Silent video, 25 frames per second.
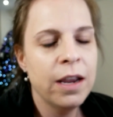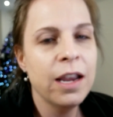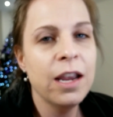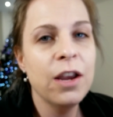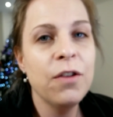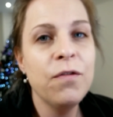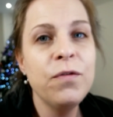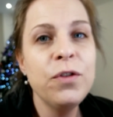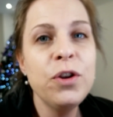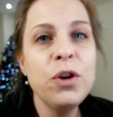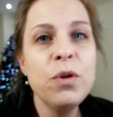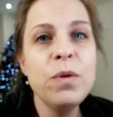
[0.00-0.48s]

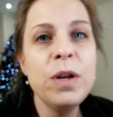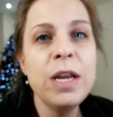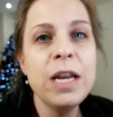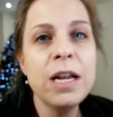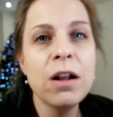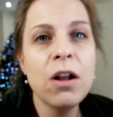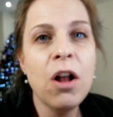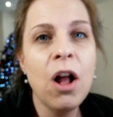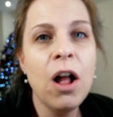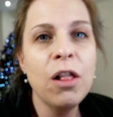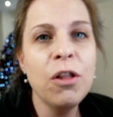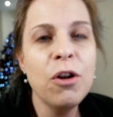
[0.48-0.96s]
If you
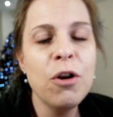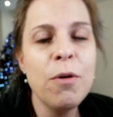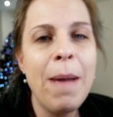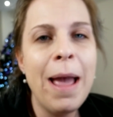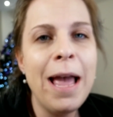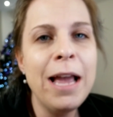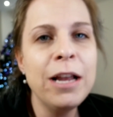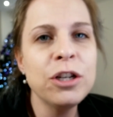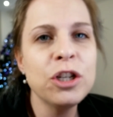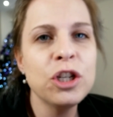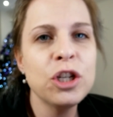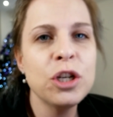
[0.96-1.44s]
need a color
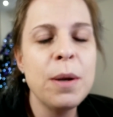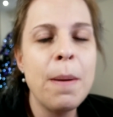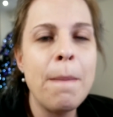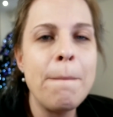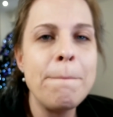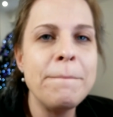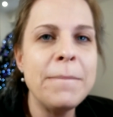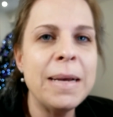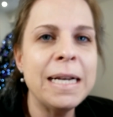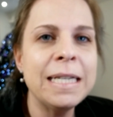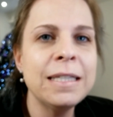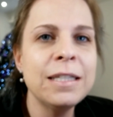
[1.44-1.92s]
match,
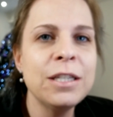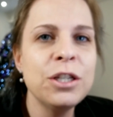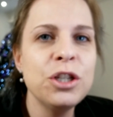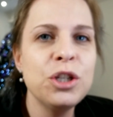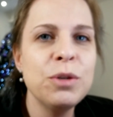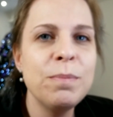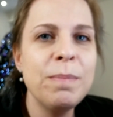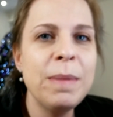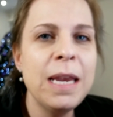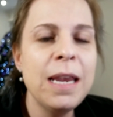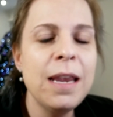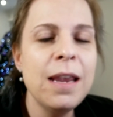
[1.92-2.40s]

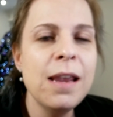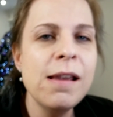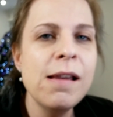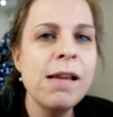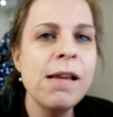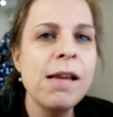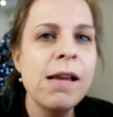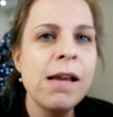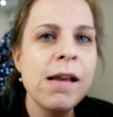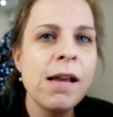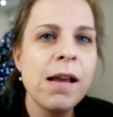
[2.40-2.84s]
message me,